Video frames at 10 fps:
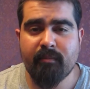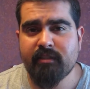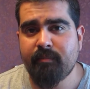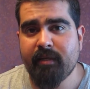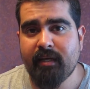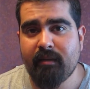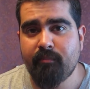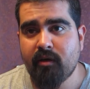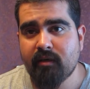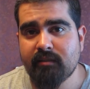I missed the beginning
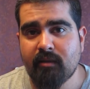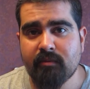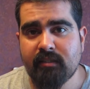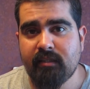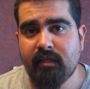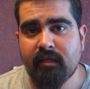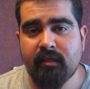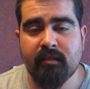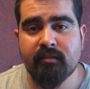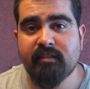part because I was in
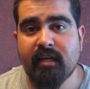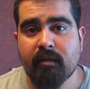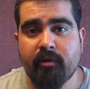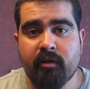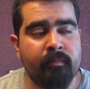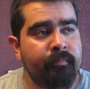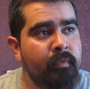the snack bar.